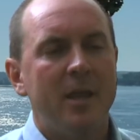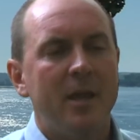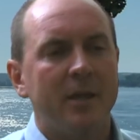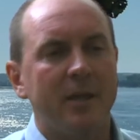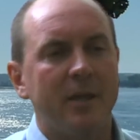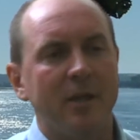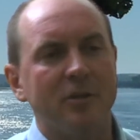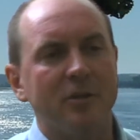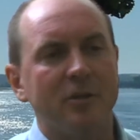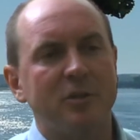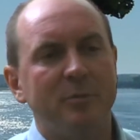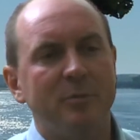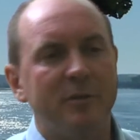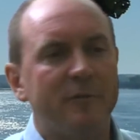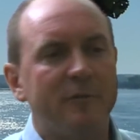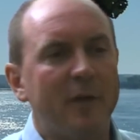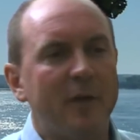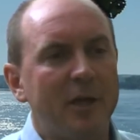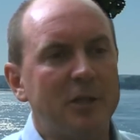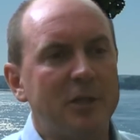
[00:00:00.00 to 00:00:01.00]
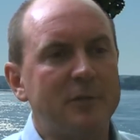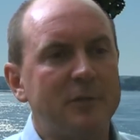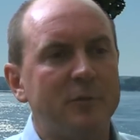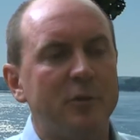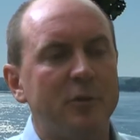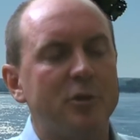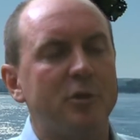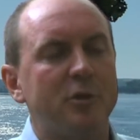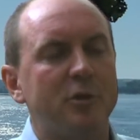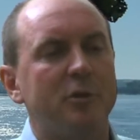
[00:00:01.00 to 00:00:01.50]
Calcium and
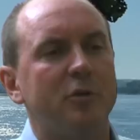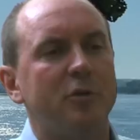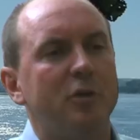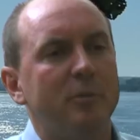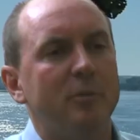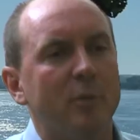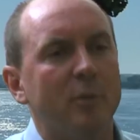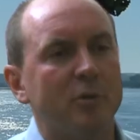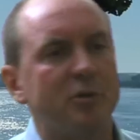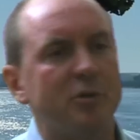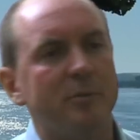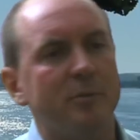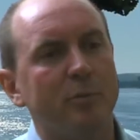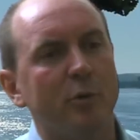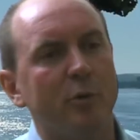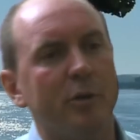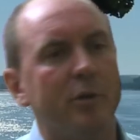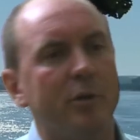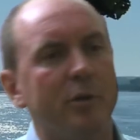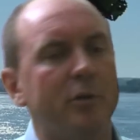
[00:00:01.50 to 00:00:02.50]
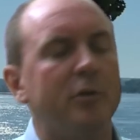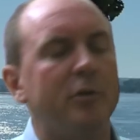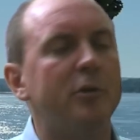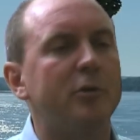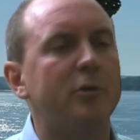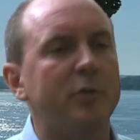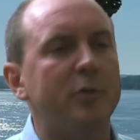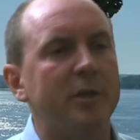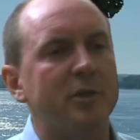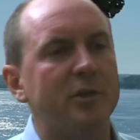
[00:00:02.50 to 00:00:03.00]
phosphorus are the 2 most important
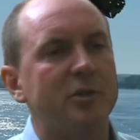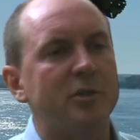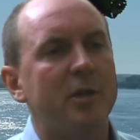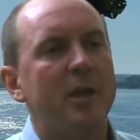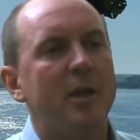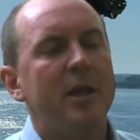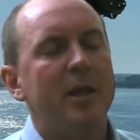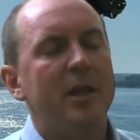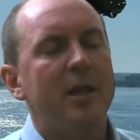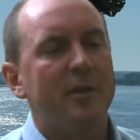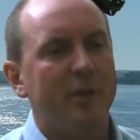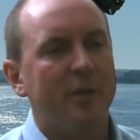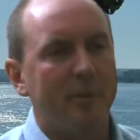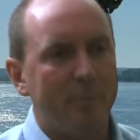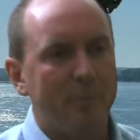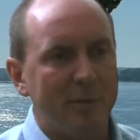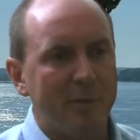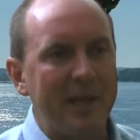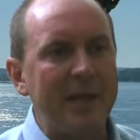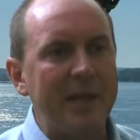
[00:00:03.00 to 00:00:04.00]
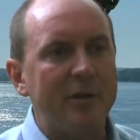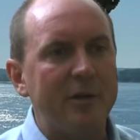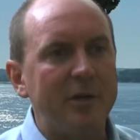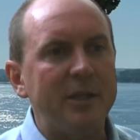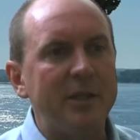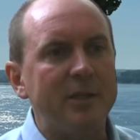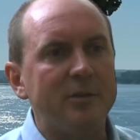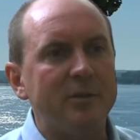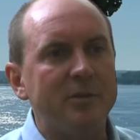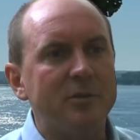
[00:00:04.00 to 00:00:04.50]
nutrients that a plant
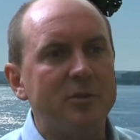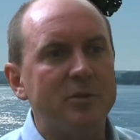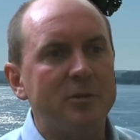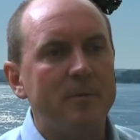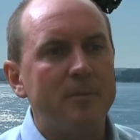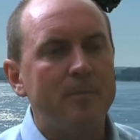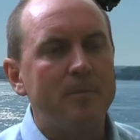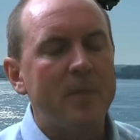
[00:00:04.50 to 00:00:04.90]
needs.